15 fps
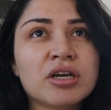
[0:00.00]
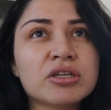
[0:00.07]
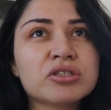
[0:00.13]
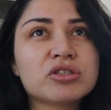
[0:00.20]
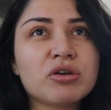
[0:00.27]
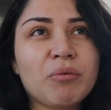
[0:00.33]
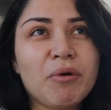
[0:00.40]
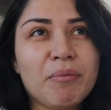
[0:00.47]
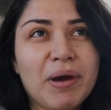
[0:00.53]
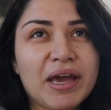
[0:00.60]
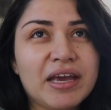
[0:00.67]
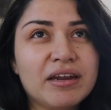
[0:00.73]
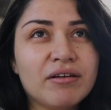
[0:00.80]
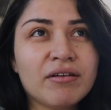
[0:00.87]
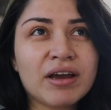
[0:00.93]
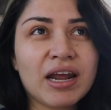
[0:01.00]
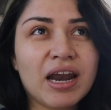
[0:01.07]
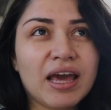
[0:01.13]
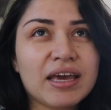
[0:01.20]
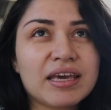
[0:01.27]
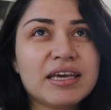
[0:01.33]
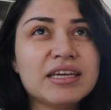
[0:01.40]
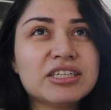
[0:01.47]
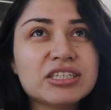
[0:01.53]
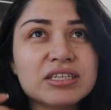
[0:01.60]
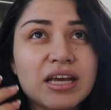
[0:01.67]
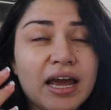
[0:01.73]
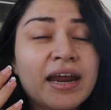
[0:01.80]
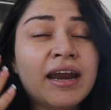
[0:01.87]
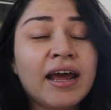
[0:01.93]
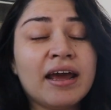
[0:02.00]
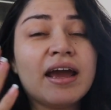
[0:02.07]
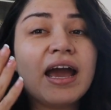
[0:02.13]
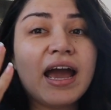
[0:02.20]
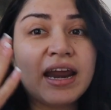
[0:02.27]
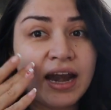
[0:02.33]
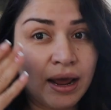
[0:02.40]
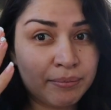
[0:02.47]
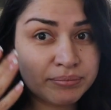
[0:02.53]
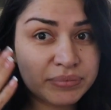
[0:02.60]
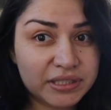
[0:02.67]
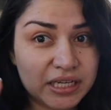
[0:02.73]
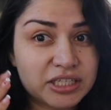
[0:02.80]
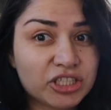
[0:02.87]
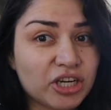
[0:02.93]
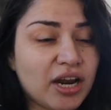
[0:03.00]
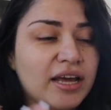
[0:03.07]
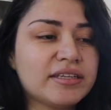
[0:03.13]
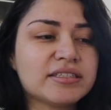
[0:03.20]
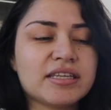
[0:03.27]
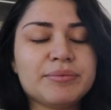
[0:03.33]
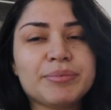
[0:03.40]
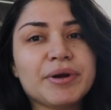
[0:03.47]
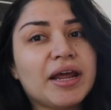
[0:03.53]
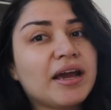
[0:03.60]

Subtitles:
so me imagino que like he just, and I'm such a light sleeper.